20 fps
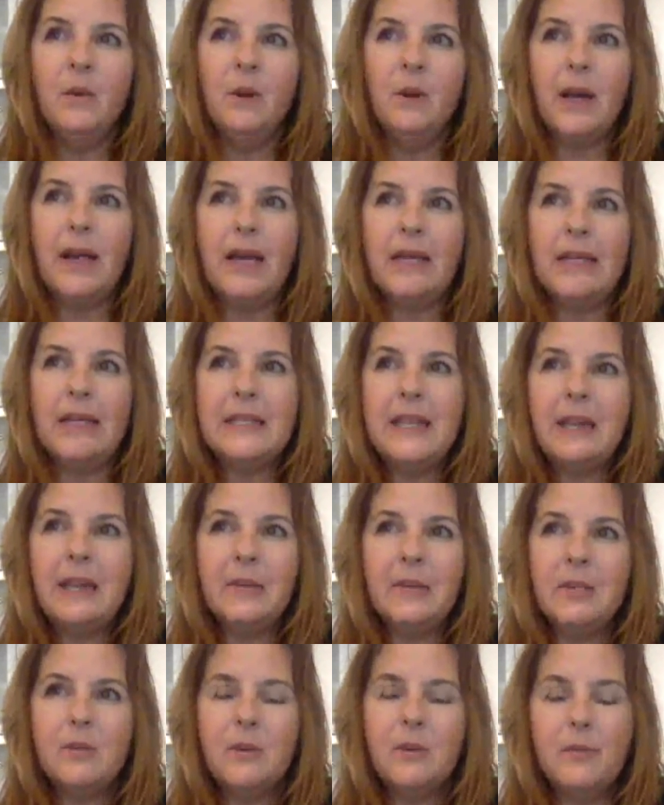Would I add a
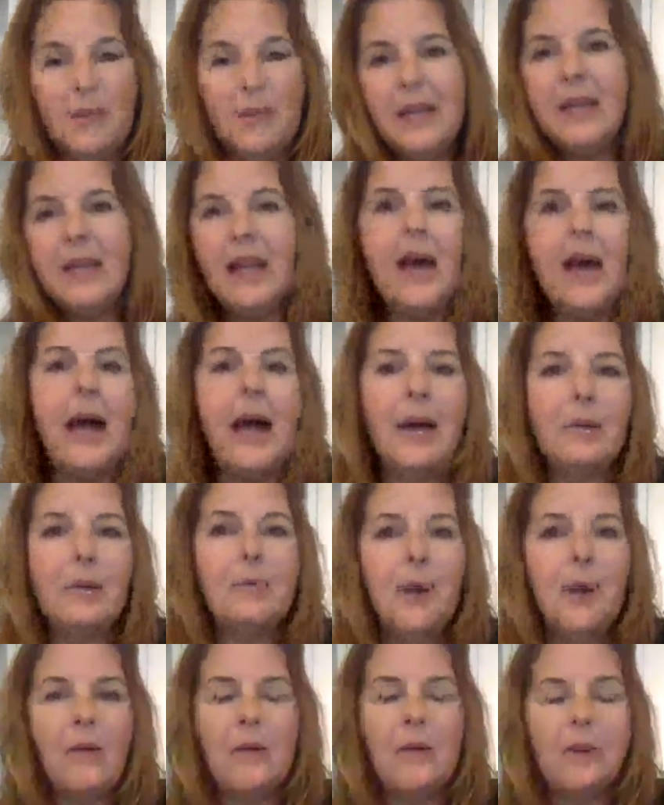tablespoon? Yeah, I
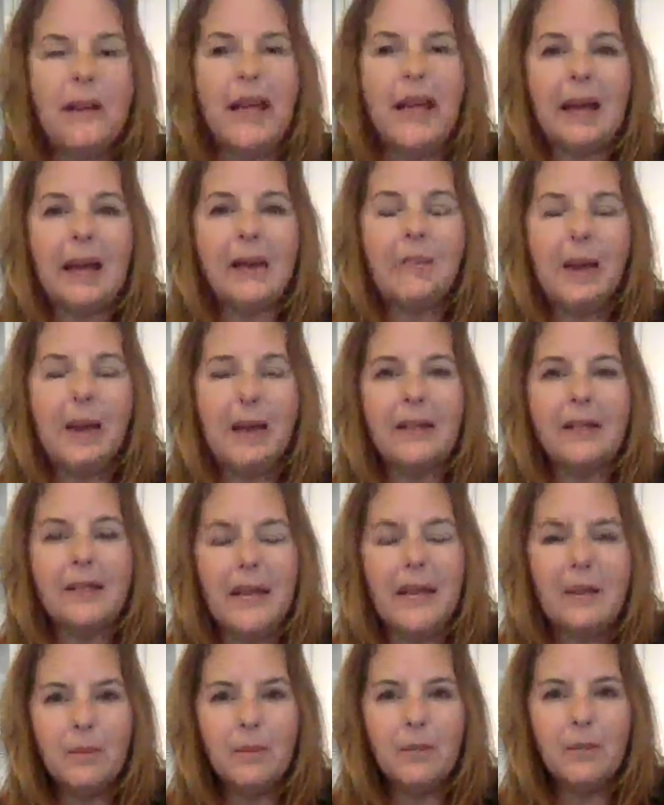would probably add about a
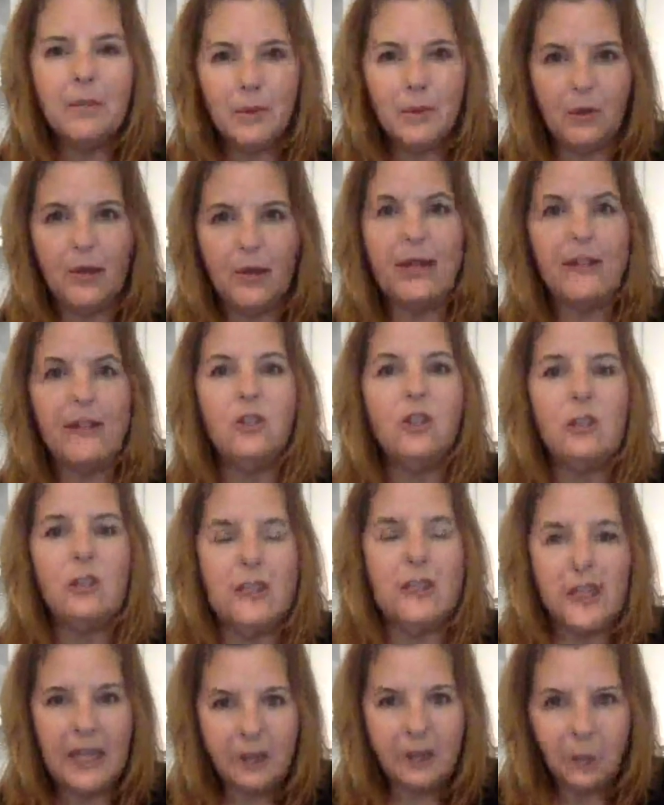tablespoon and
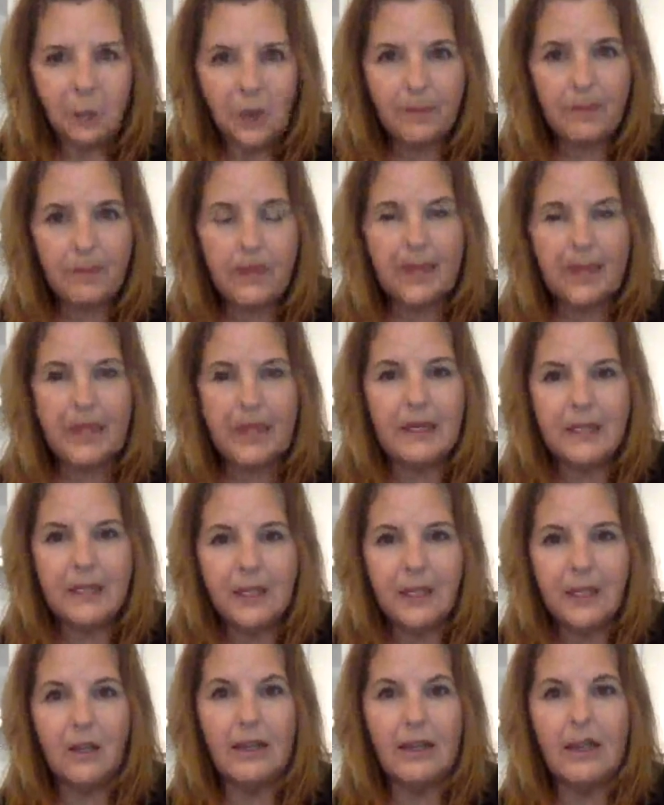just keep whipping it
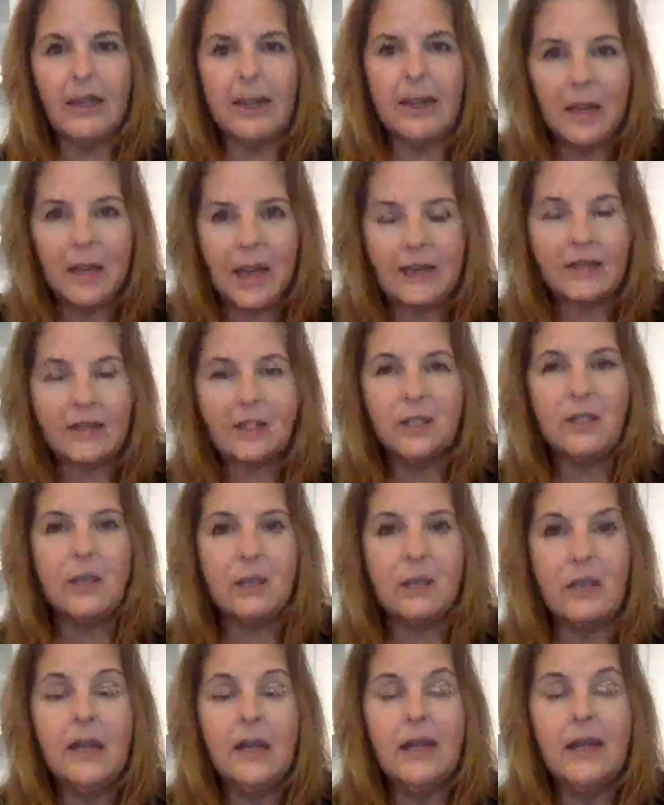until it got to
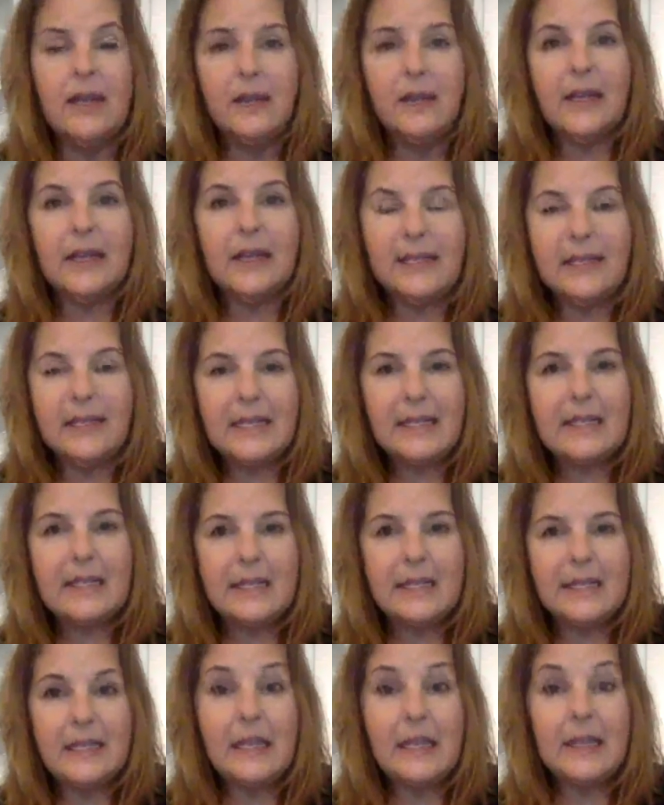the, the
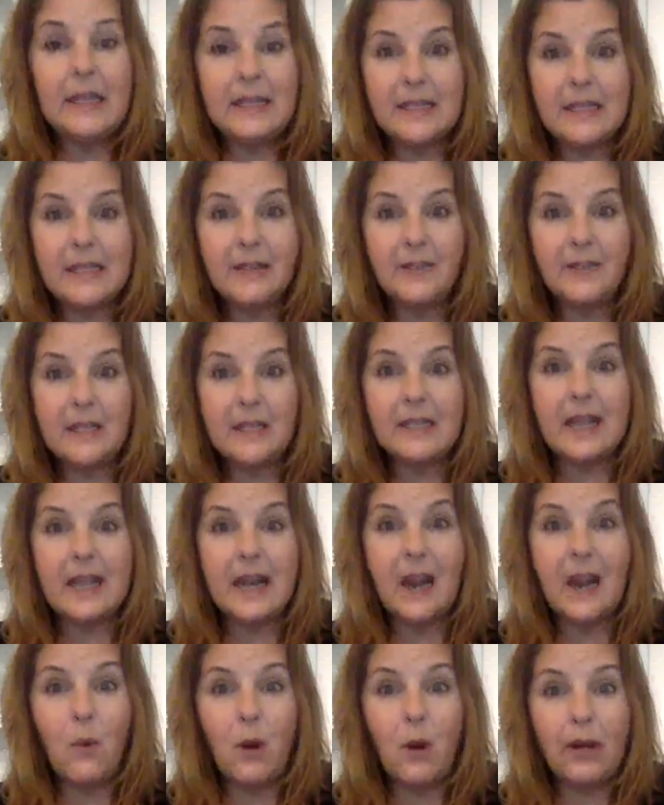consistency and the stiffness
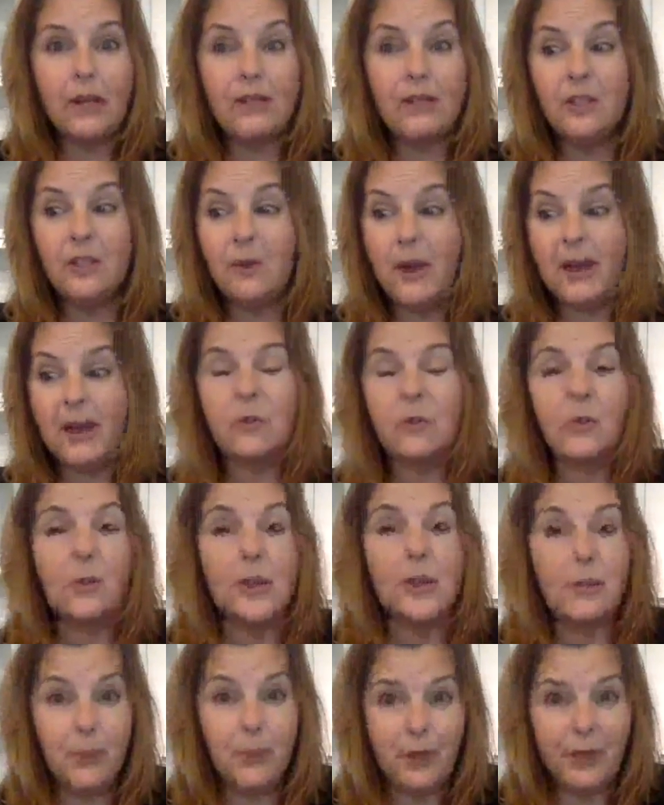that I wanted to
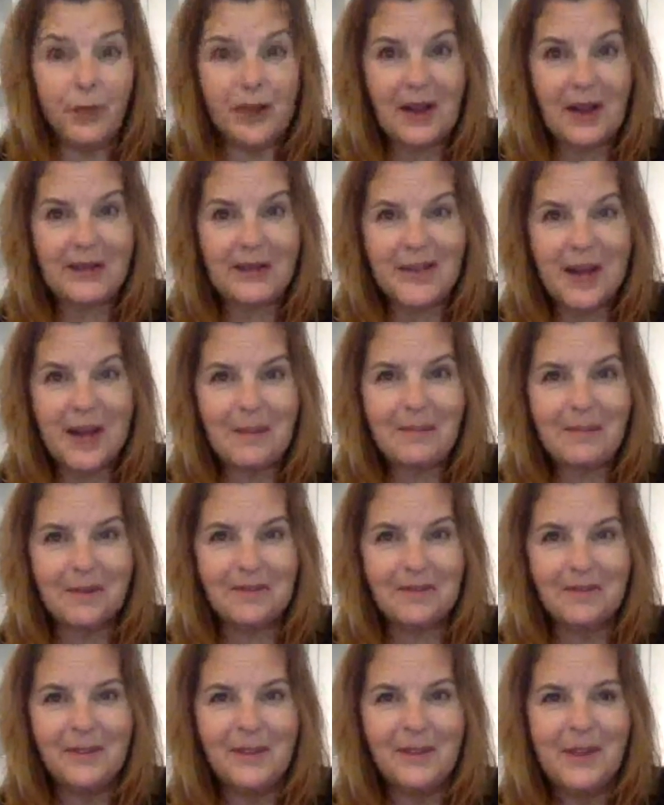actually put it on top
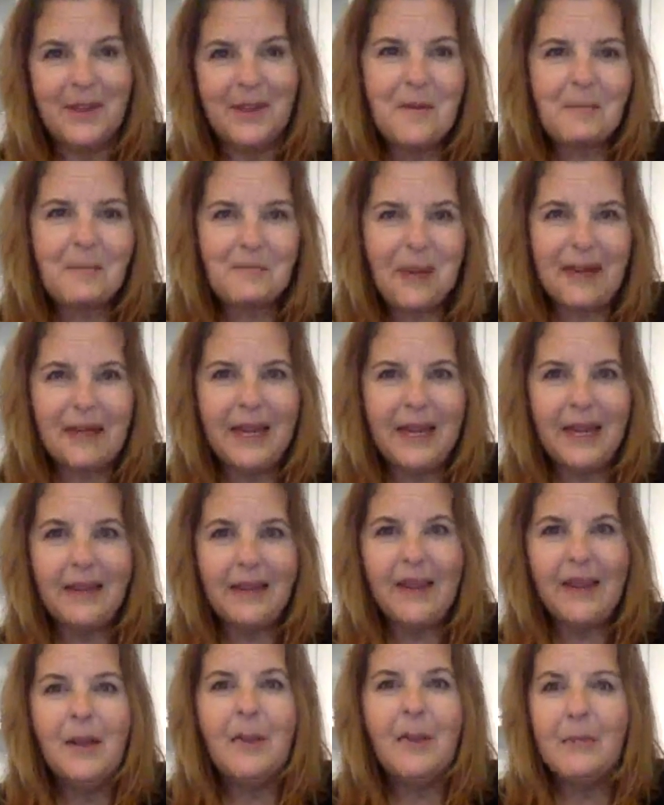of my cake.